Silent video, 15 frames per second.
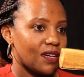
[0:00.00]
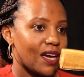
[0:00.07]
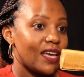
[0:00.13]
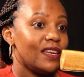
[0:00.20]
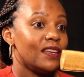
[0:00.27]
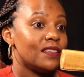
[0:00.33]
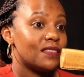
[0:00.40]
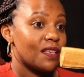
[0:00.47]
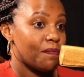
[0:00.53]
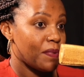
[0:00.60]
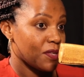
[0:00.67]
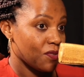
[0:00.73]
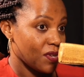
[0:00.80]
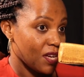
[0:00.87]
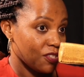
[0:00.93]
Unless the
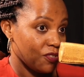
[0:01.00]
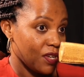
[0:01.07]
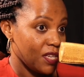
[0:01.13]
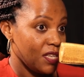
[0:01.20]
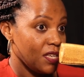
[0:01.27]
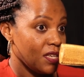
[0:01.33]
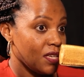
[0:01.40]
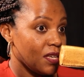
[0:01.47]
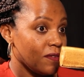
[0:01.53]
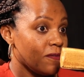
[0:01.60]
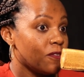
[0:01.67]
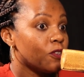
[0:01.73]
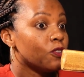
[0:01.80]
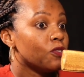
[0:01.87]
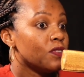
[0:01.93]
person actually
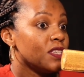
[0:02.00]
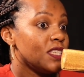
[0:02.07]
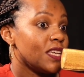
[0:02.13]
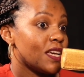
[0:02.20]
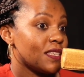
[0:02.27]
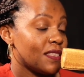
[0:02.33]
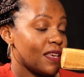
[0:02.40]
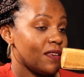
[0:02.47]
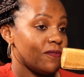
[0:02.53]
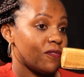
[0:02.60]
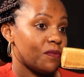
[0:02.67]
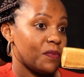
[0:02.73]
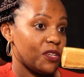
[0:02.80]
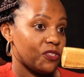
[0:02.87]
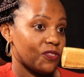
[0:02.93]
volunteers the
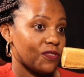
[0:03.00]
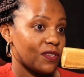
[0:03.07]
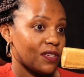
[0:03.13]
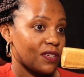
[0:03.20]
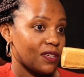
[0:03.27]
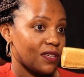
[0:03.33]
information.